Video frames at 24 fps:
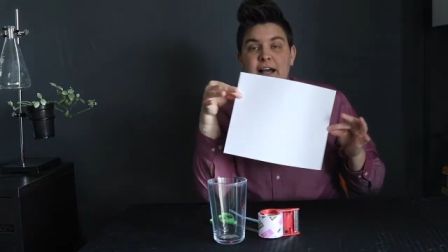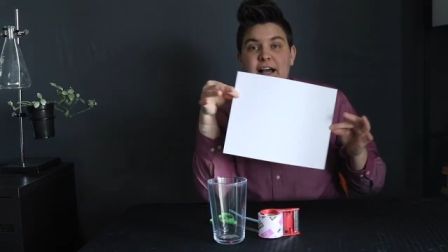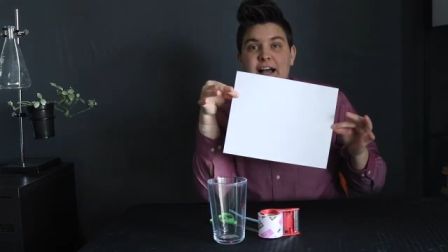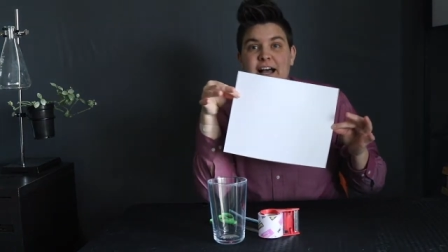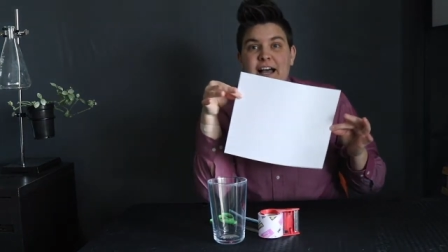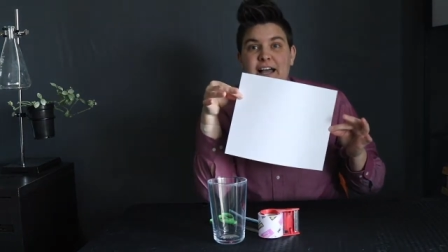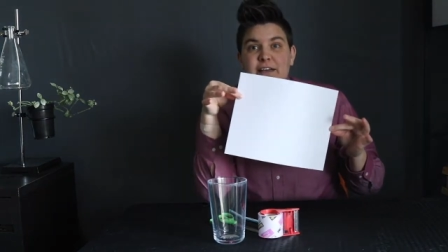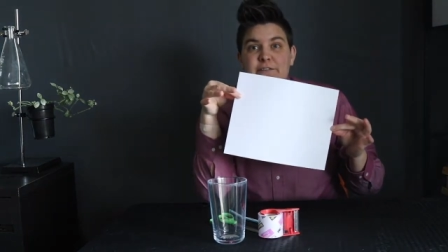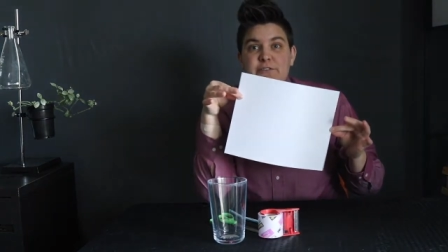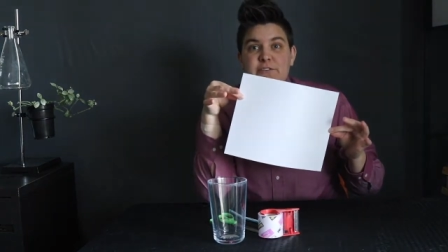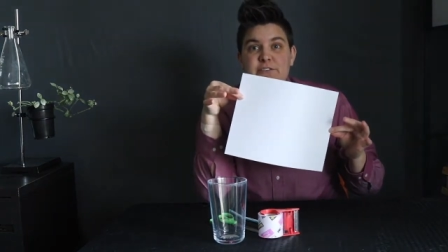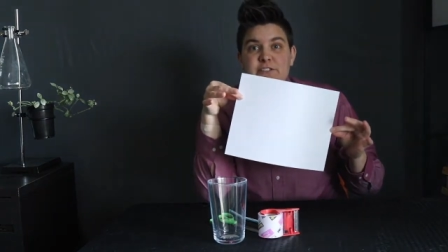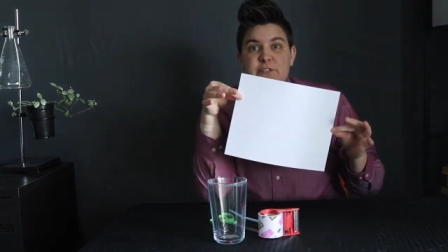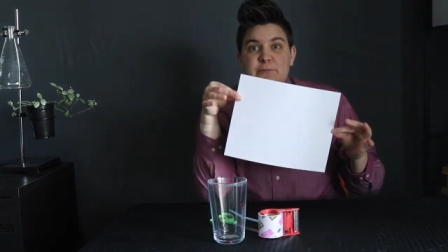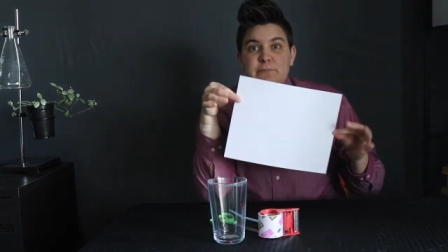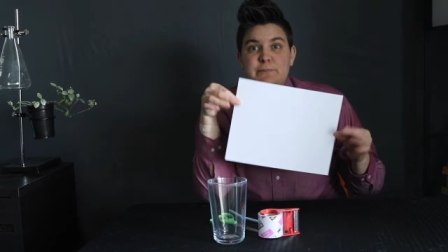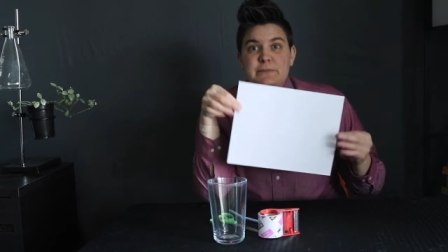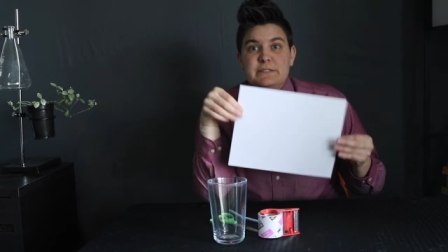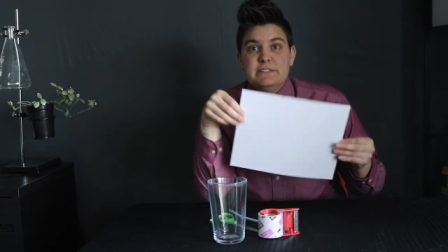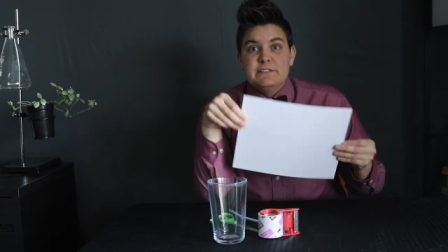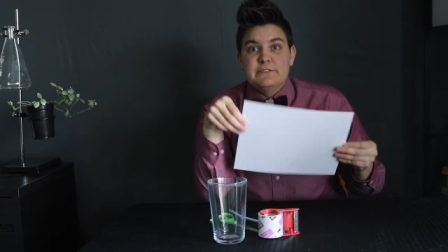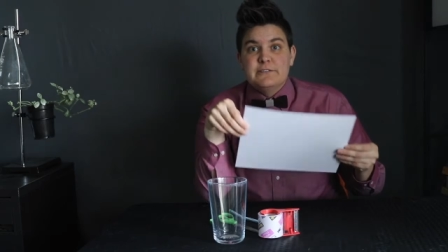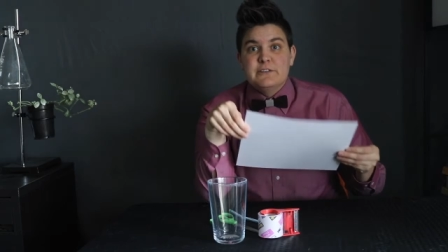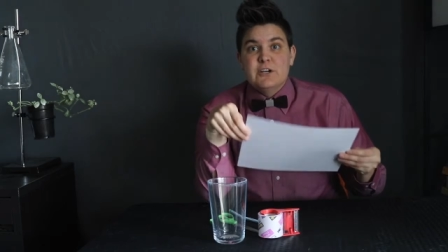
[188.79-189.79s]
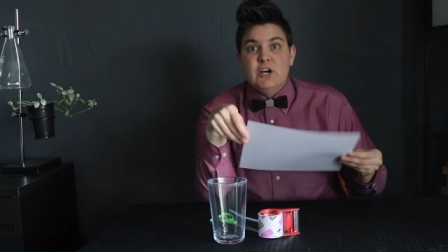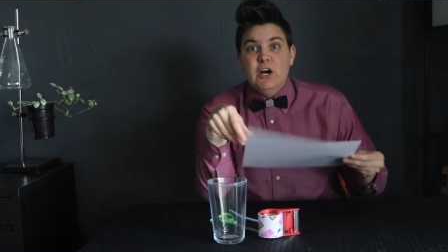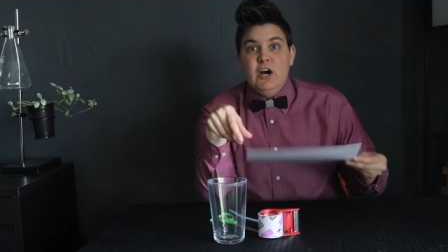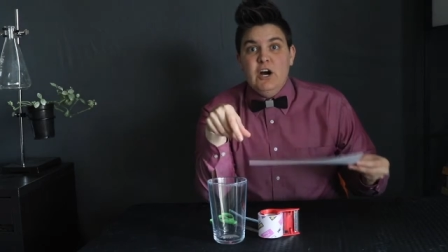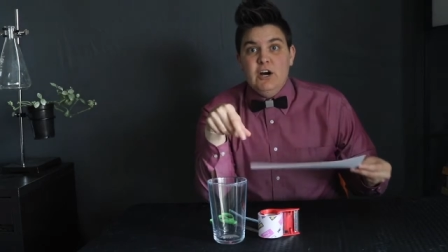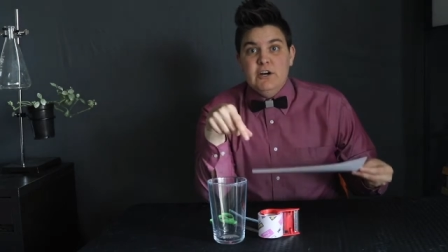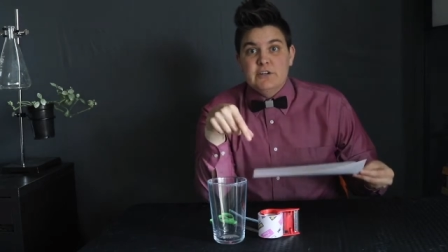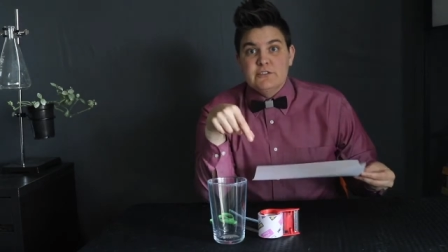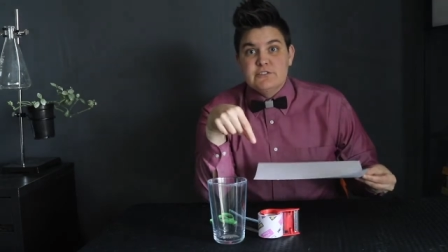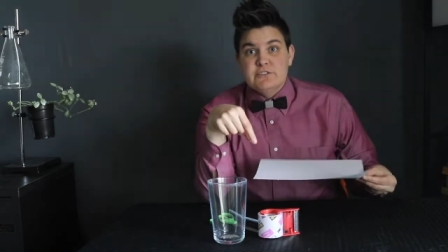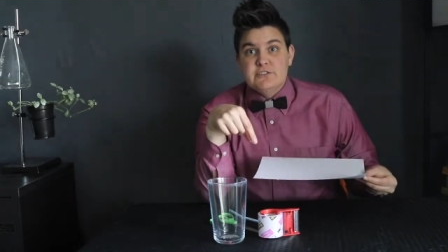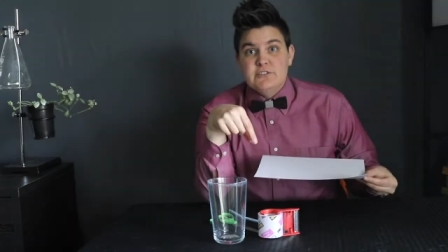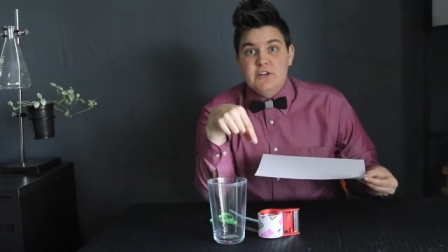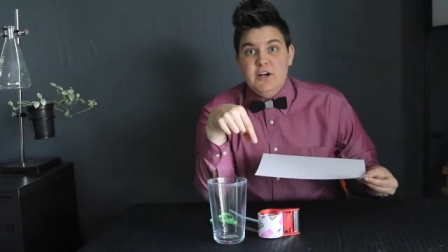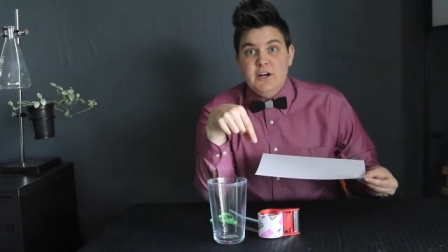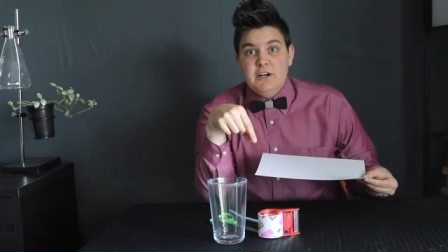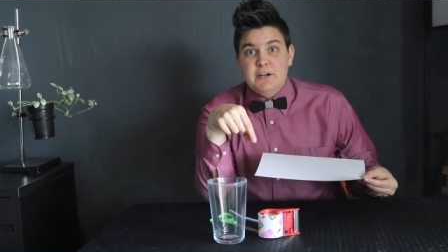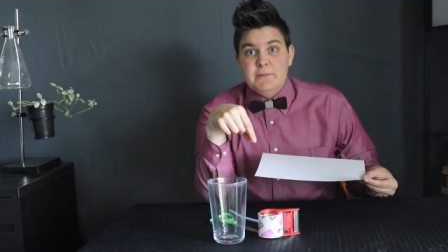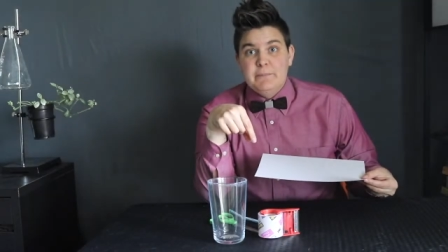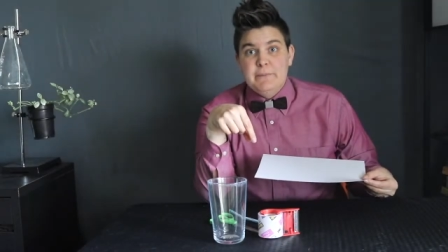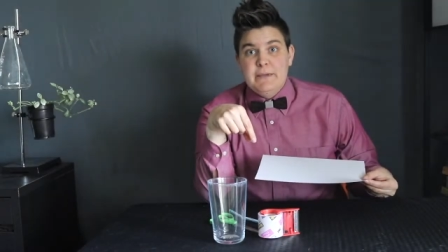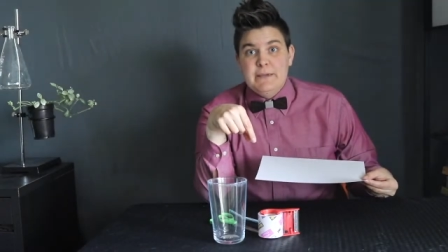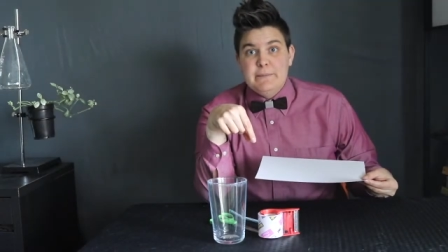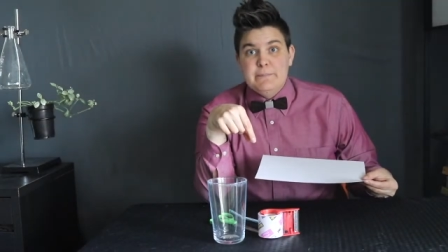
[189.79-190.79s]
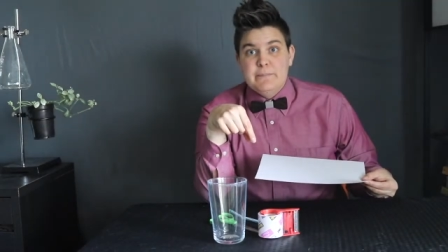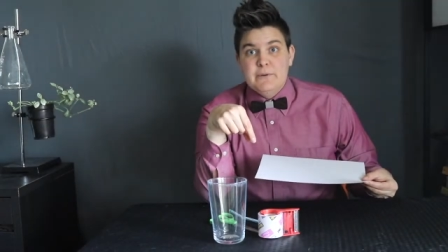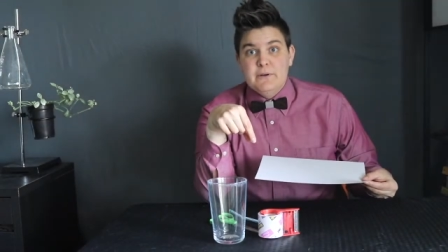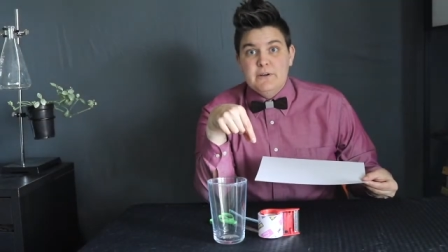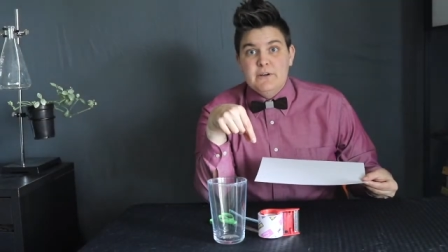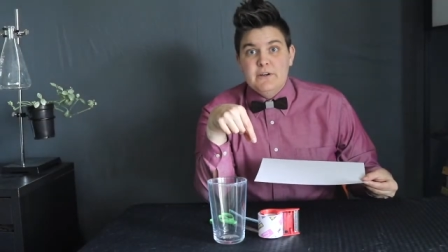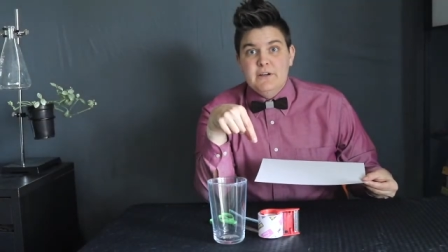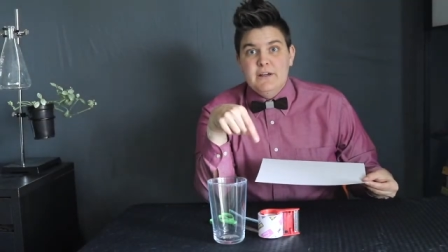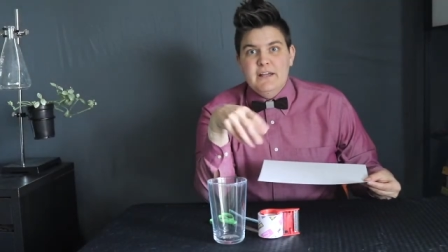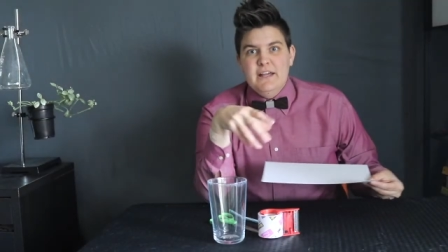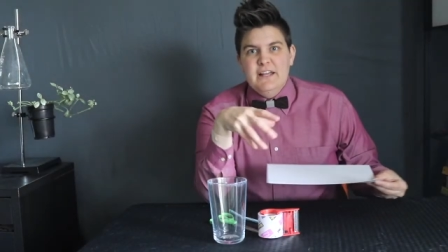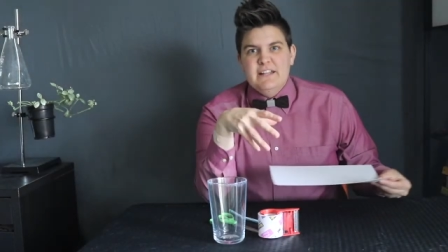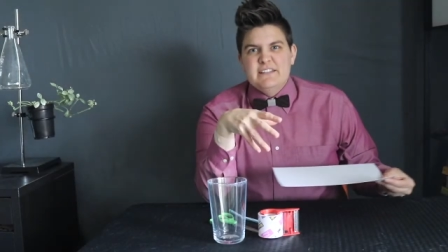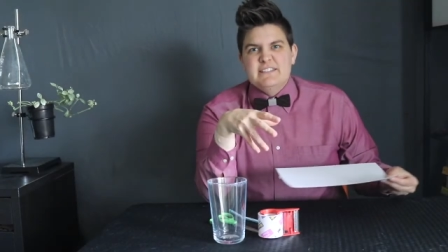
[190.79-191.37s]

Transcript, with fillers: I've used a piece of cardstock paper.